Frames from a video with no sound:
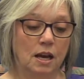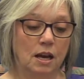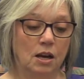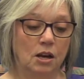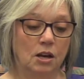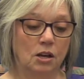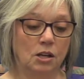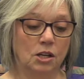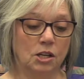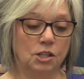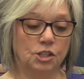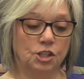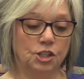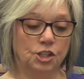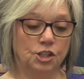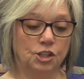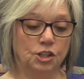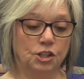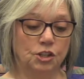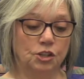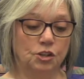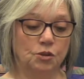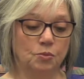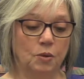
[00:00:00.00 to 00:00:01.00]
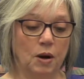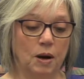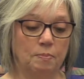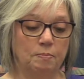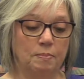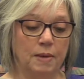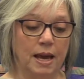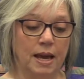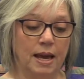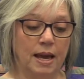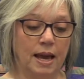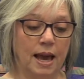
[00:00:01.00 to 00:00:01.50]
concerned what
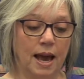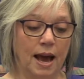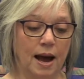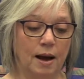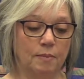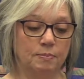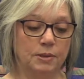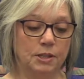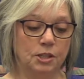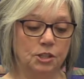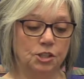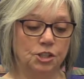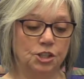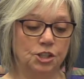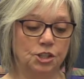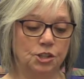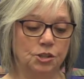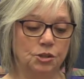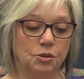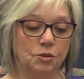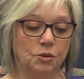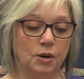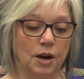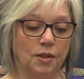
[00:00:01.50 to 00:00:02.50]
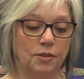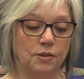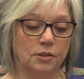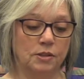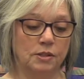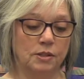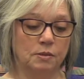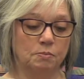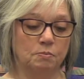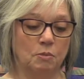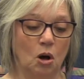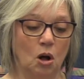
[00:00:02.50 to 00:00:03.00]
may happen to other
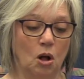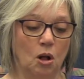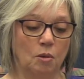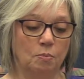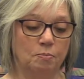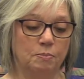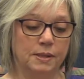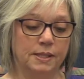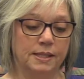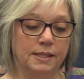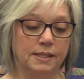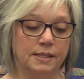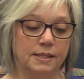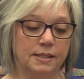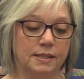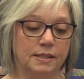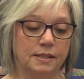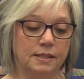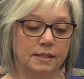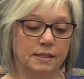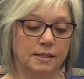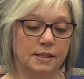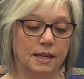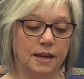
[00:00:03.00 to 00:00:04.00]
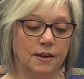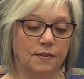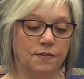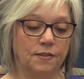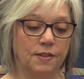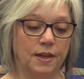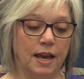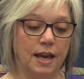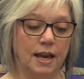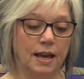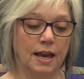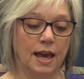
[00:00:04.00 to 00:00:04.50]
small businesses if
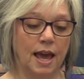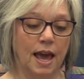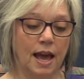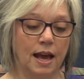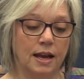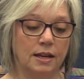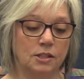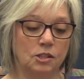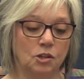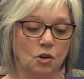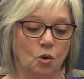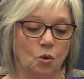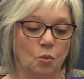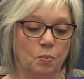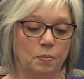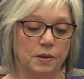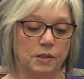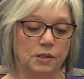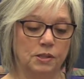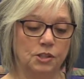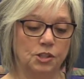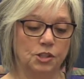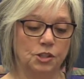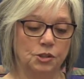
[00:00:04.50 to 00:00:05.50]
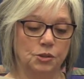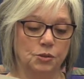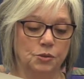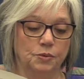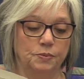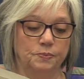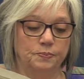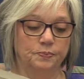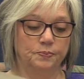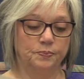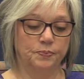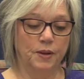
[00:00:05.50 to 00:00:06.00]
they can't open soon.
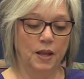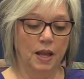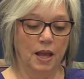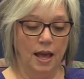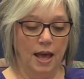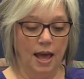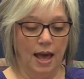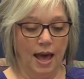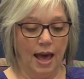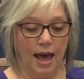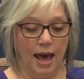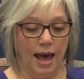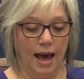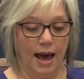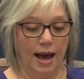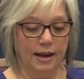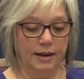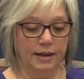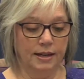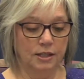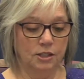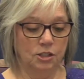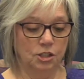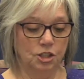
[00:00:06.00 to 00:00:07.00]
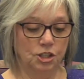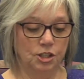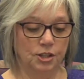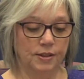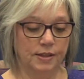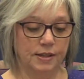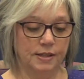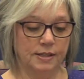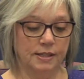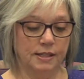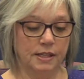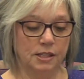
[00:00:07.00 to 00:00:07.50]
Adding to
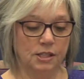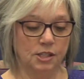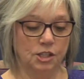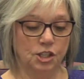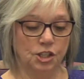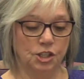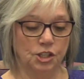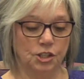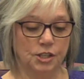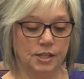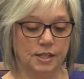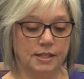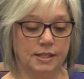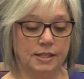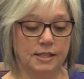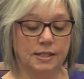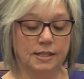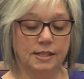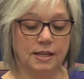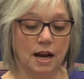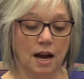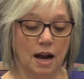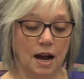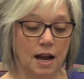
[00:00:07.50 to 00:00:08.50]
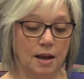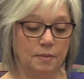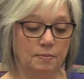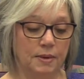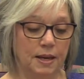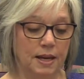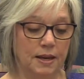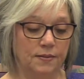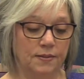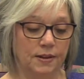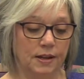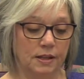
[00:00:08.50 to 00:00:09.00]
this concern is the time
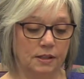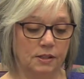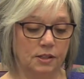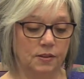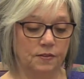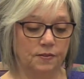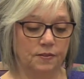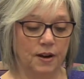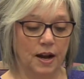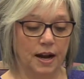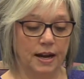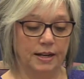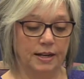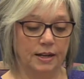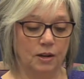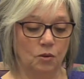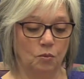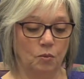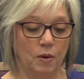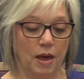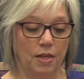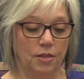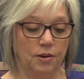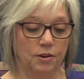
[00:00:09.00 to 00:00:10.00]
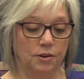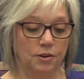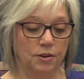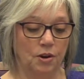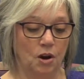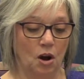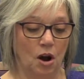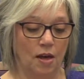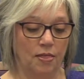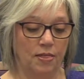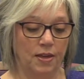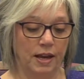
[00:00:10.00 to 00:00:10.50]
given to find out whether or
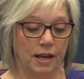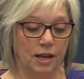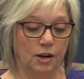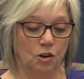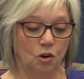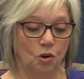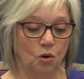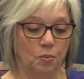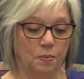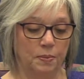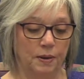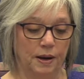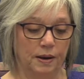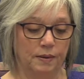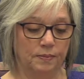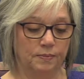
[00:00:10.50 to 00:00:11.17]
not they can open.